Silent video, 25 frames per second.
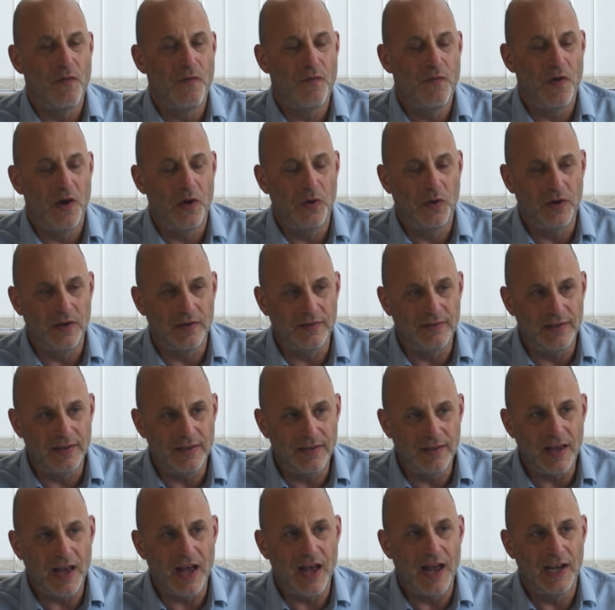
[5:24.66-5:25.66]
focused
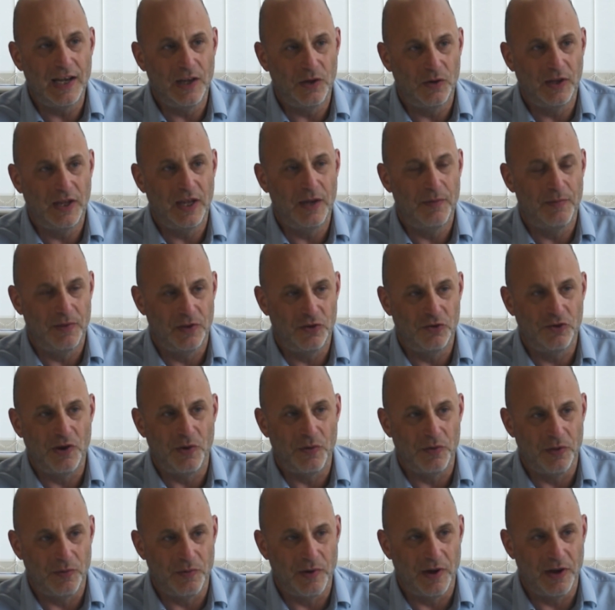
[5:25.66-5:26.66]
entirely on keeping the
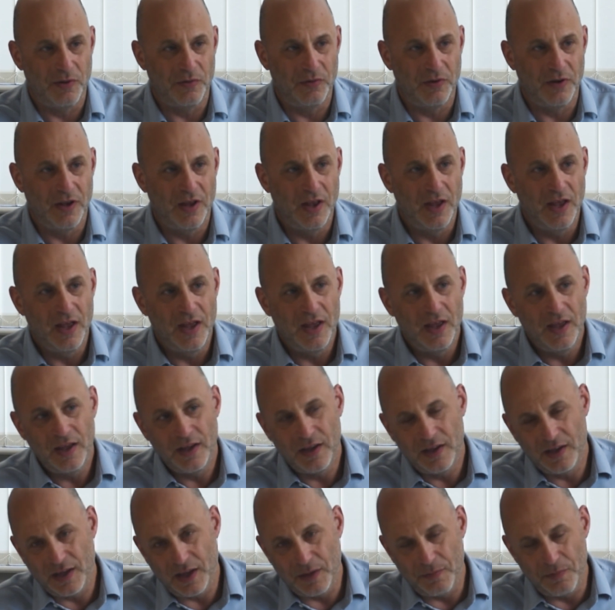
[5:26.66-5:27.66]
show on the road,
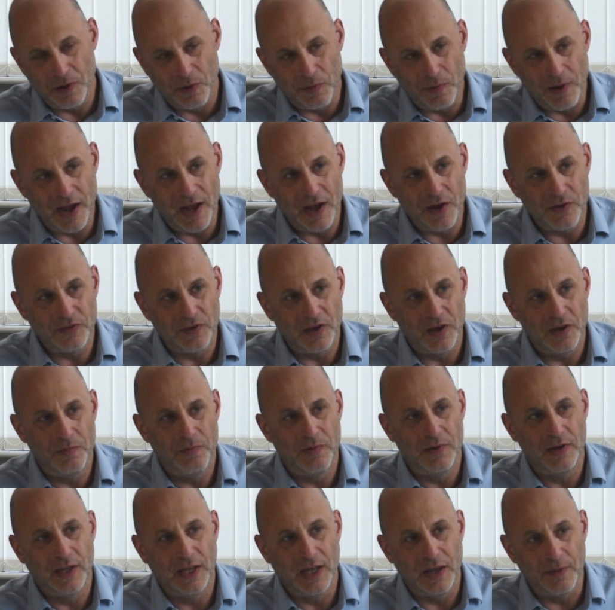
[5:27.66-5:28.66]
keeping our warehouse
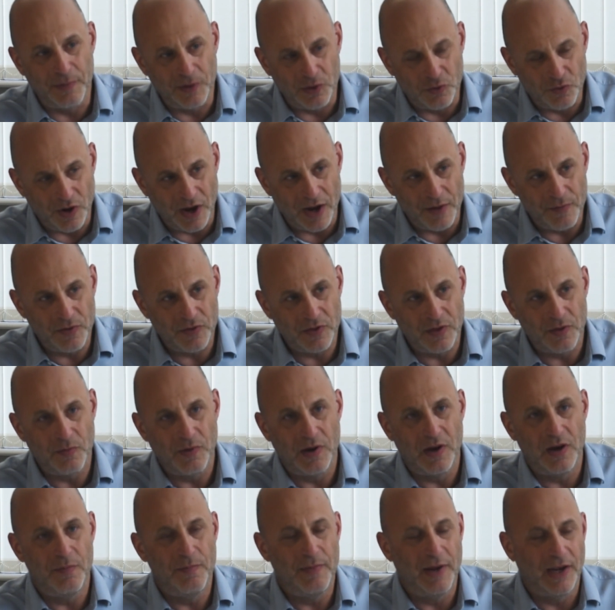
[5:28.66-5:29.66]
open, keeping drivers on the
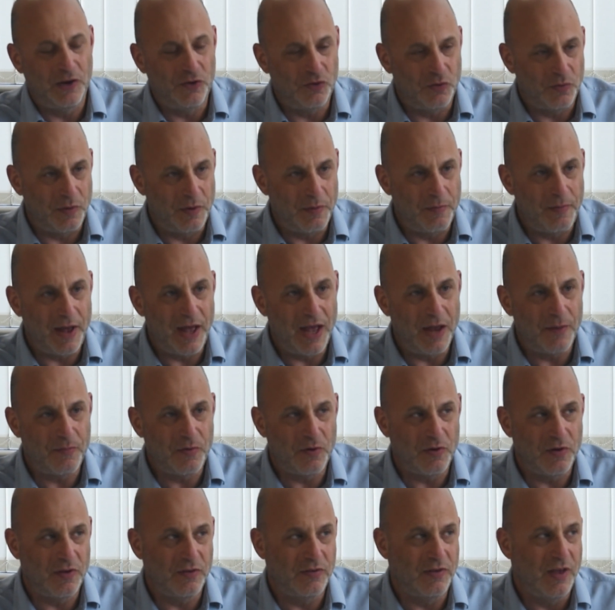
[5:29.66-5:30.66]
road, making sure we repair
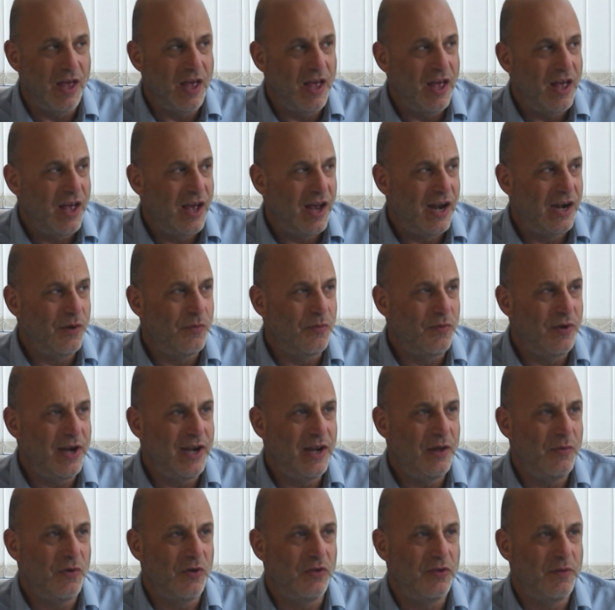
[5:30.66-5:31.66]
products. And it
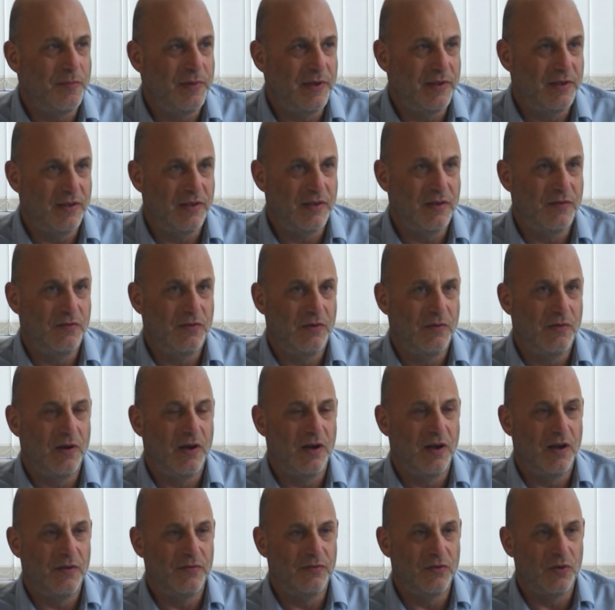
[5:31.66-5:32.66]
really was a business of two
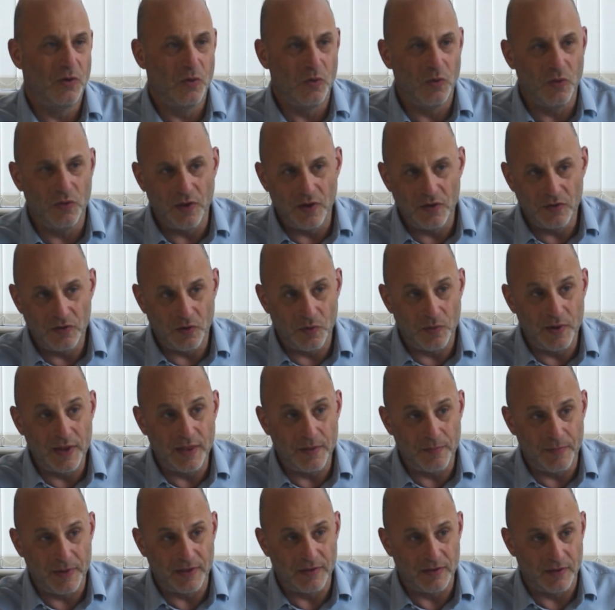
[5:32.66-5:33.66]
halves. All those that were in
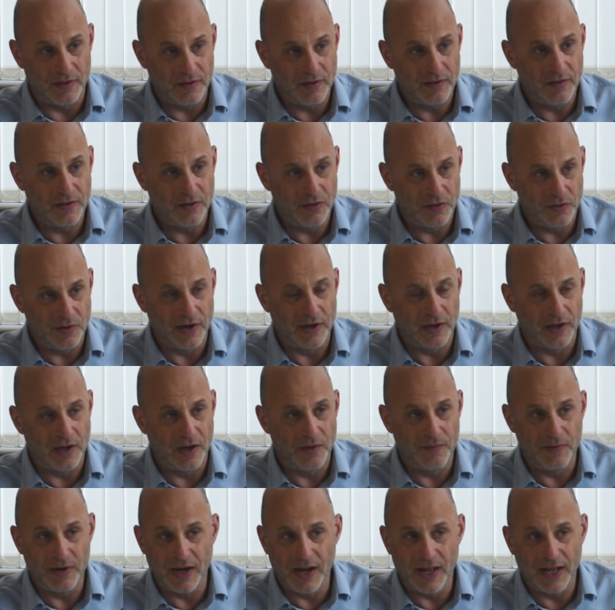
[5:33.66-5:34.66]
the business throughout
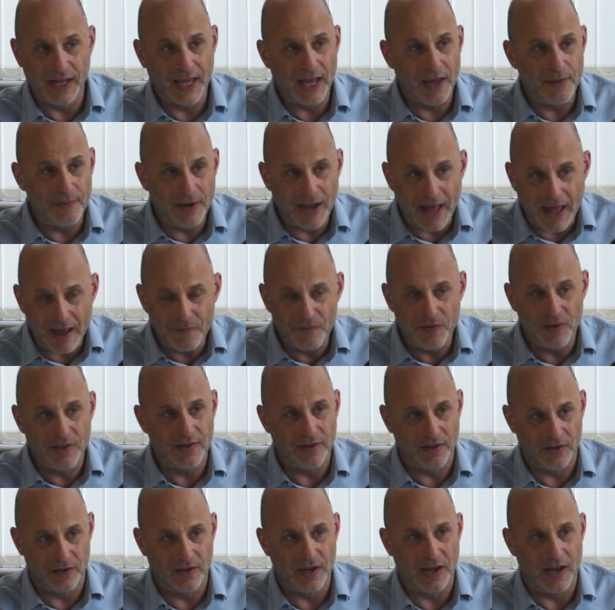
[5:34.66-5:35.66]
COVID, and I came in every
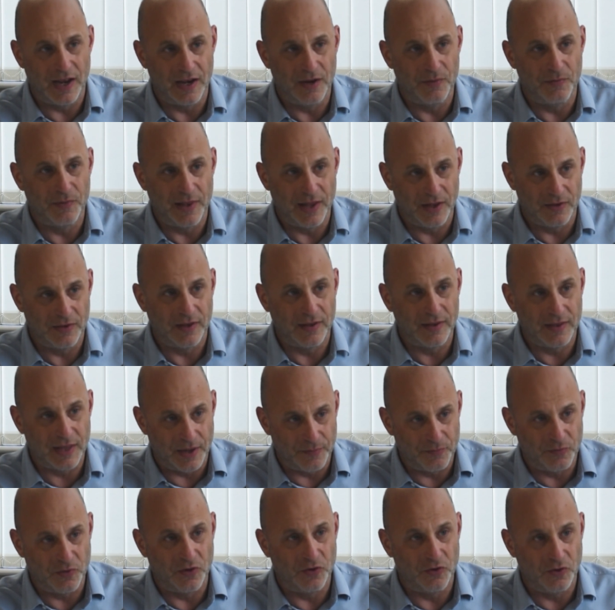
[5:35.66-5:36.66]
single day without
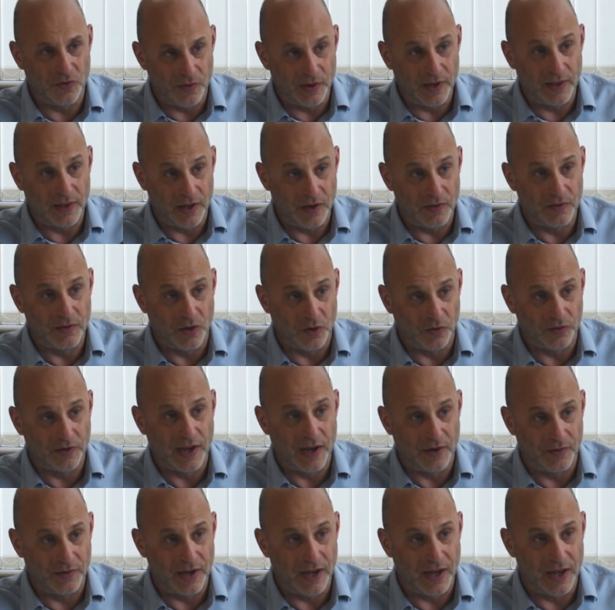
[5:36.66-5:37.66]
exception during those
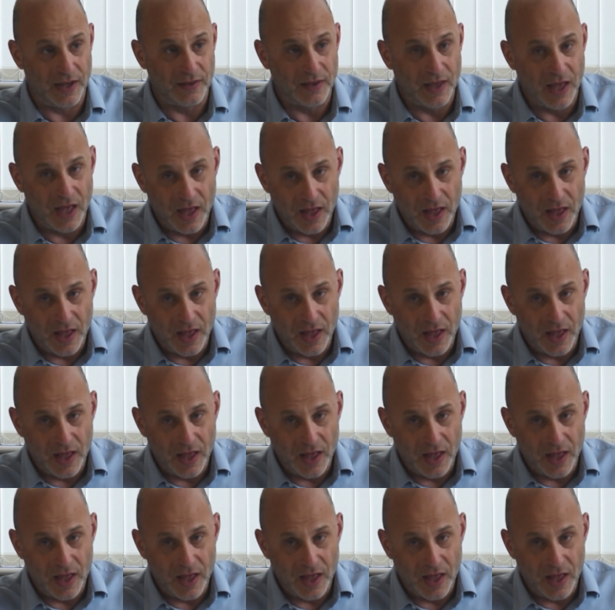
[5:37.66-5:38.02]
lockdown days,